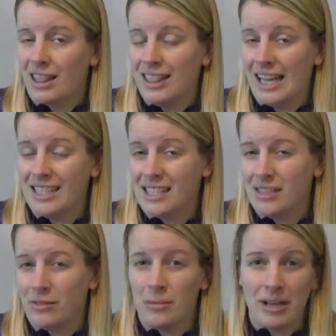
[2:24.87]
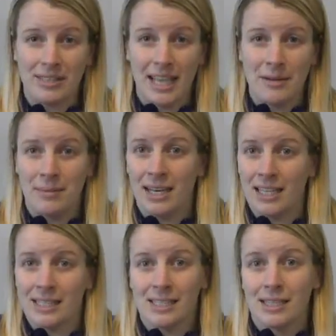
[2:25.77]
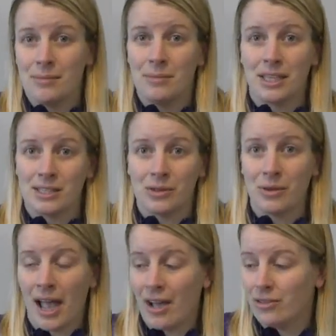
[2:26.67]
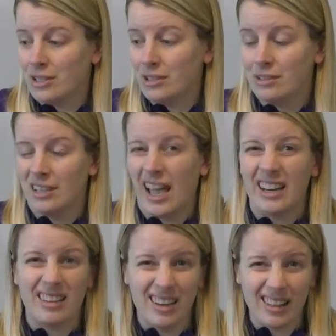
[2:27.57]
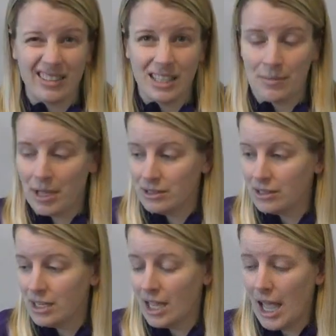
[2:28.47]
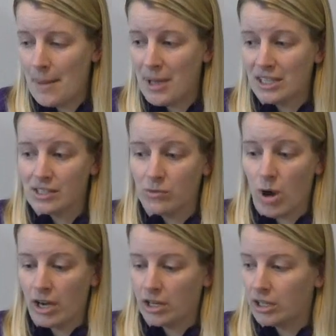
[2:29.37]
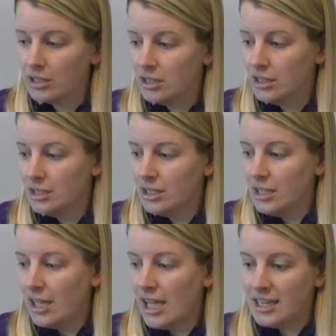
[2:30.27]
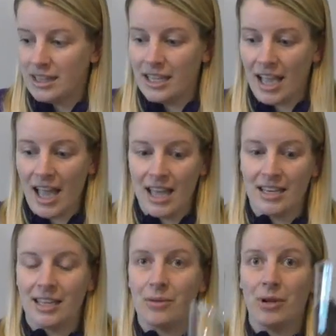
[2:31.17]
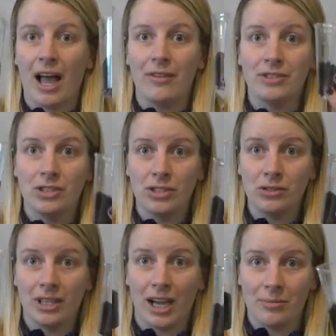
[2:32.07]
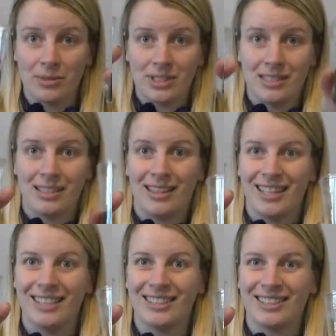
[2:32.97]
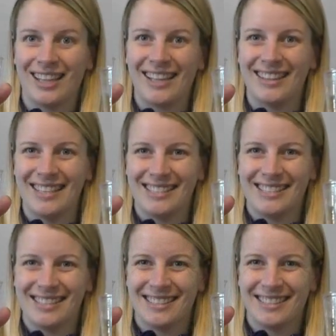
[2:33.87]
Let it sit for about 10 minutes, mix it around, add another 10 ml of water, and in the end, they will have 2 cups that look like this.